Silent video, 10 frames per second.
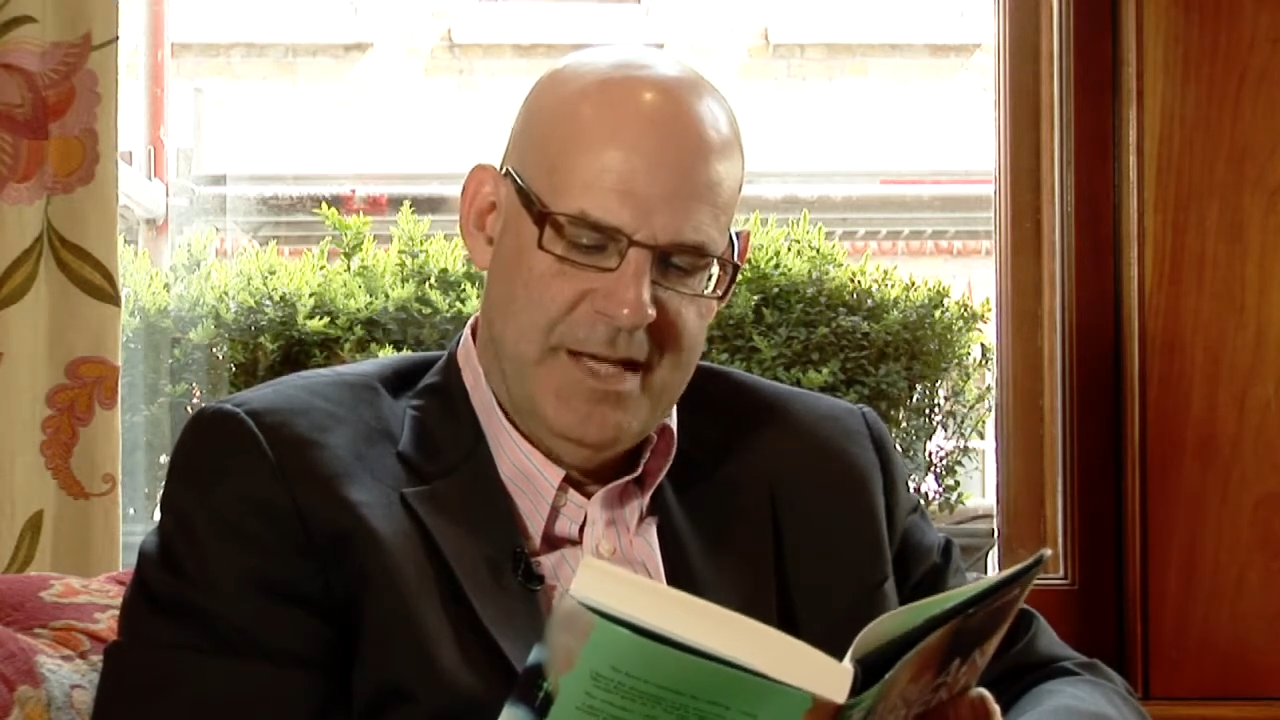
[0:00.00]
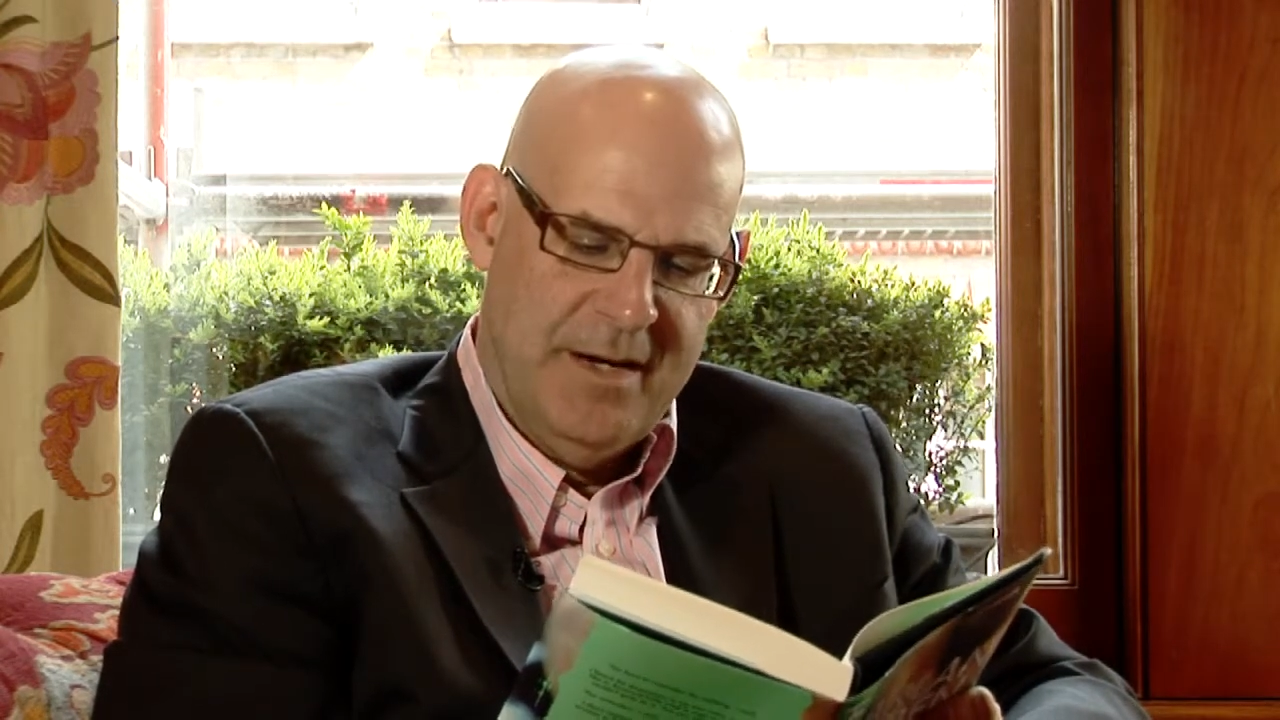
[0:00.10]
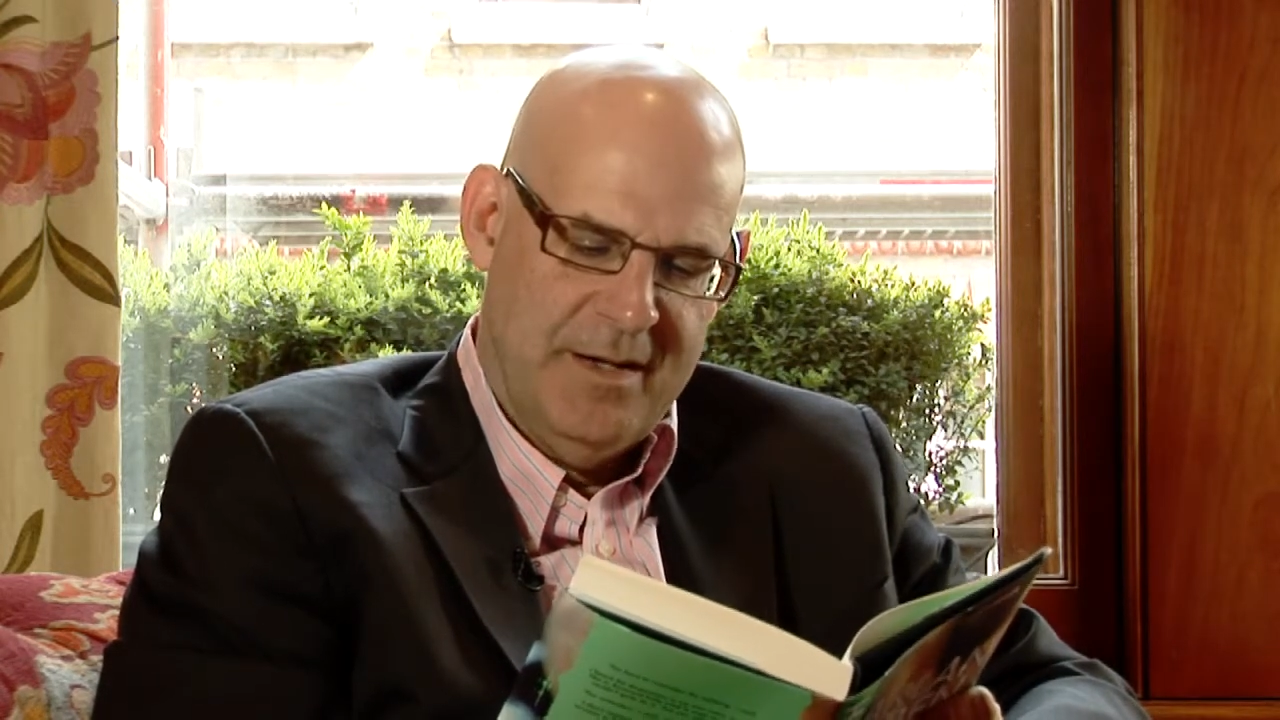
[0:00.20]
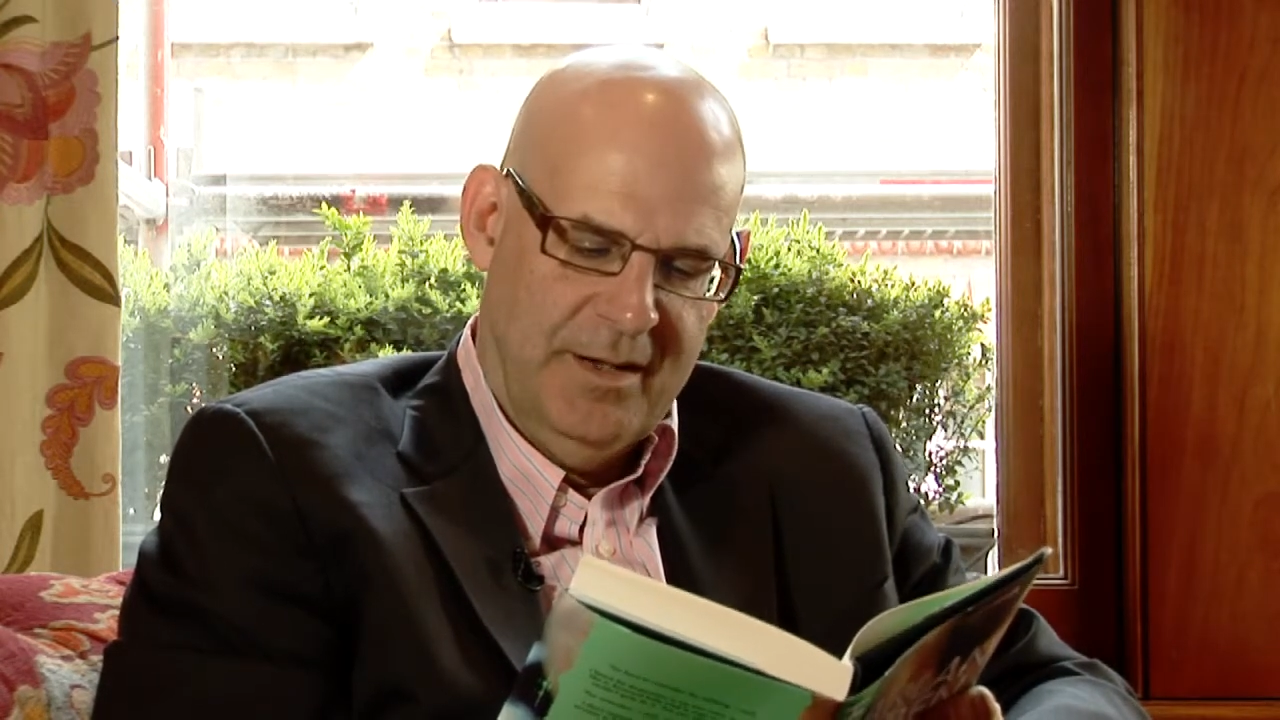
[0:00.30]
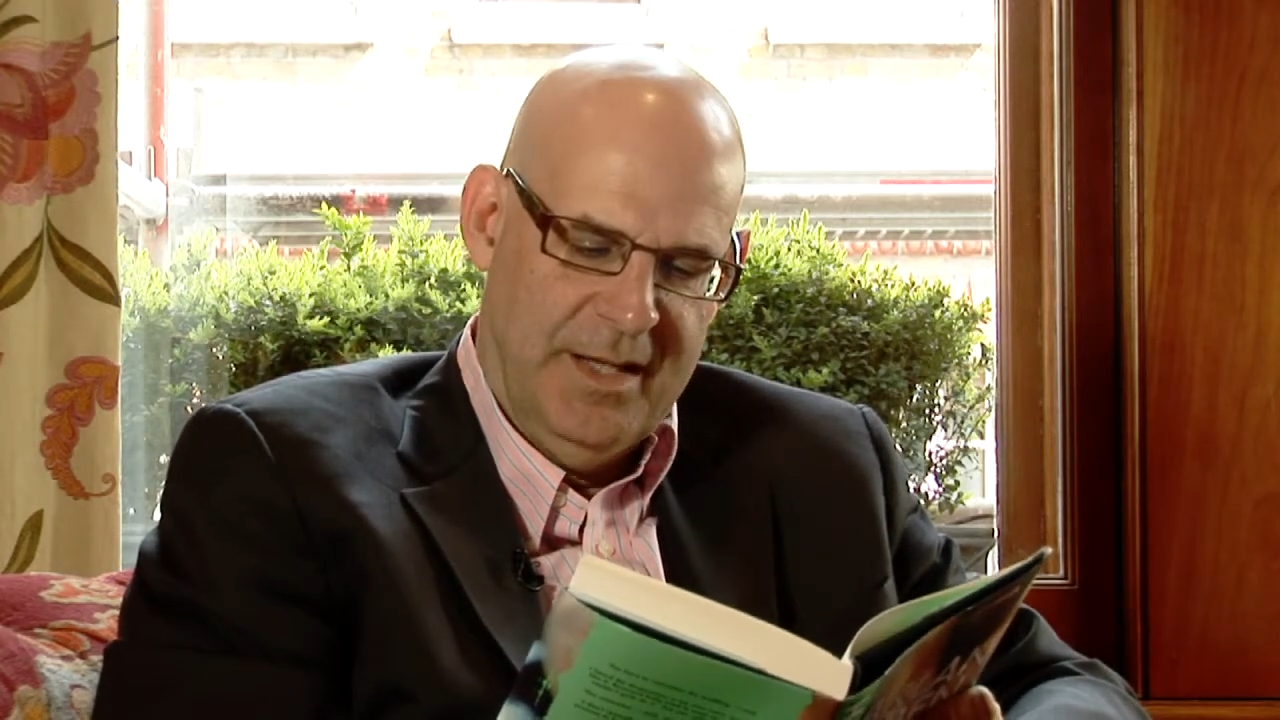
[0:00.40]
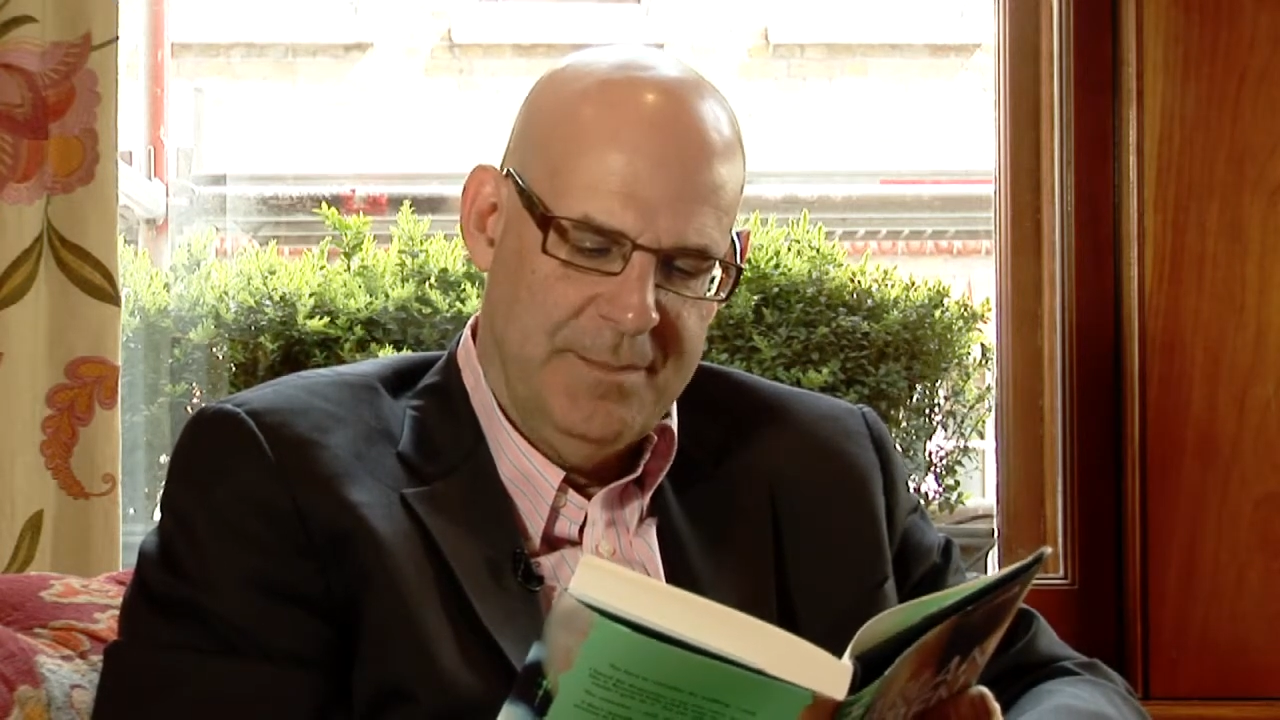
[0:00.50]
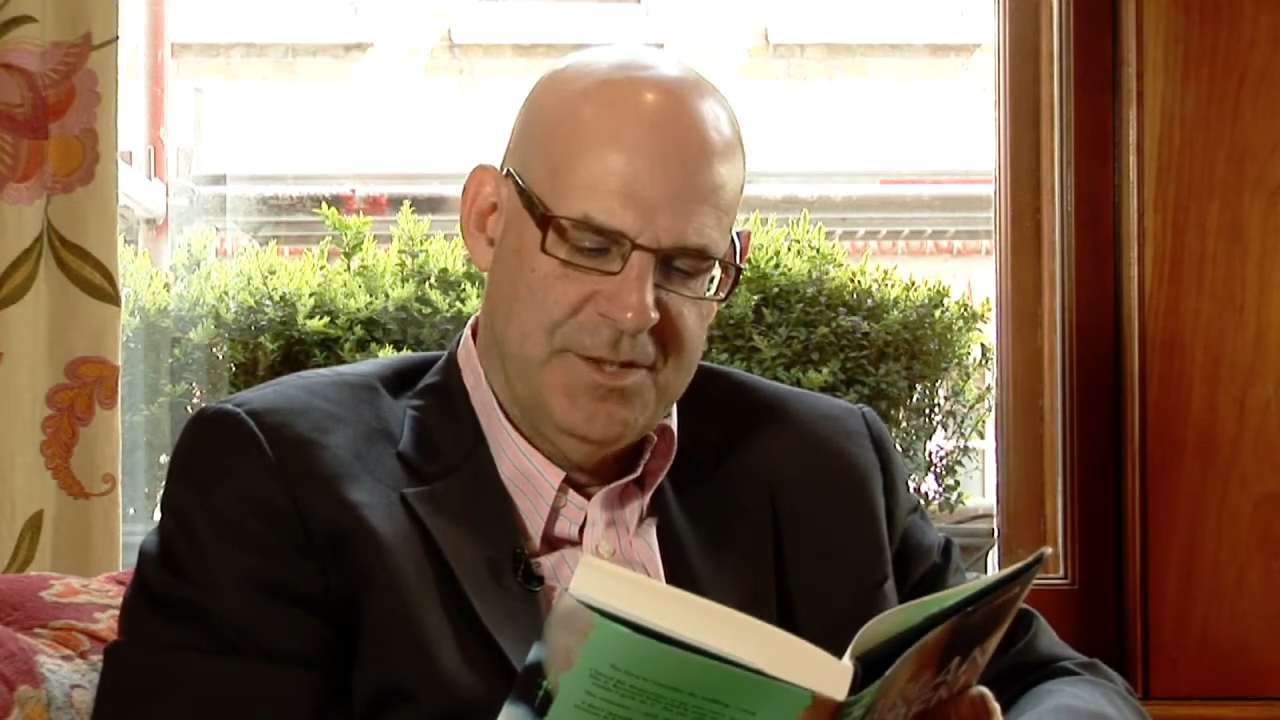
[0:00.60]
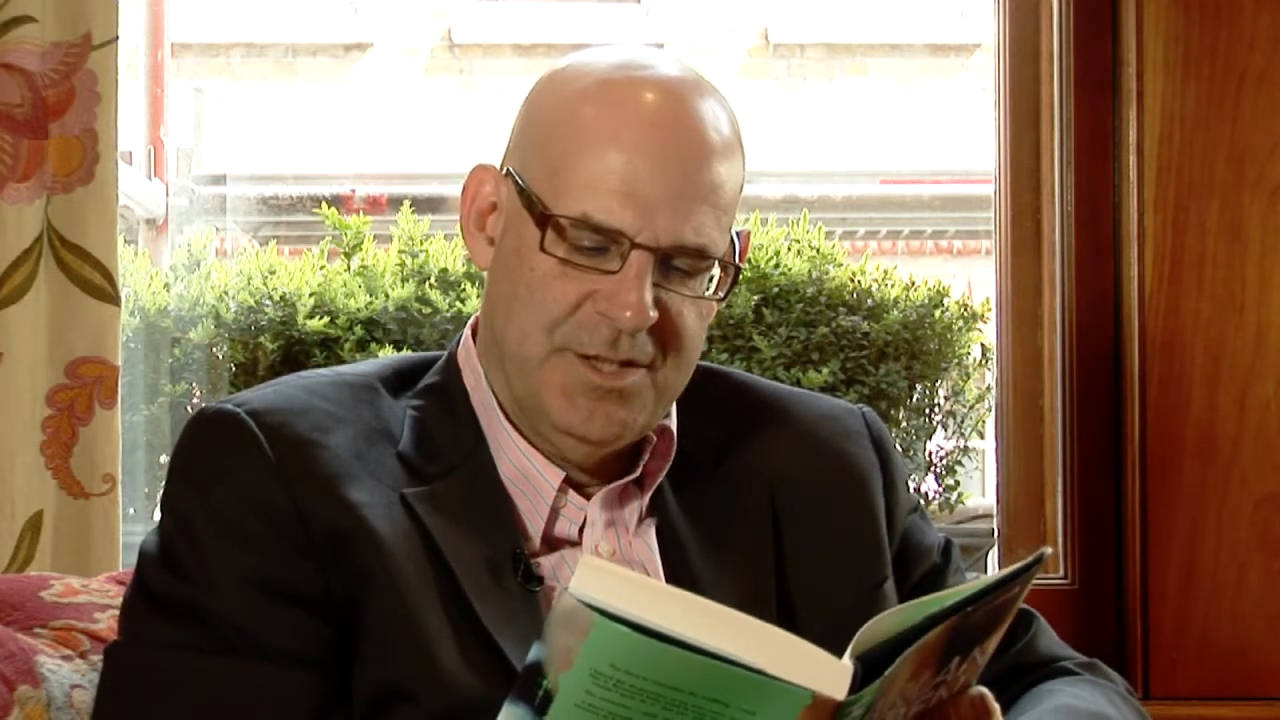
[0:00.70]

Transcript: down on her lip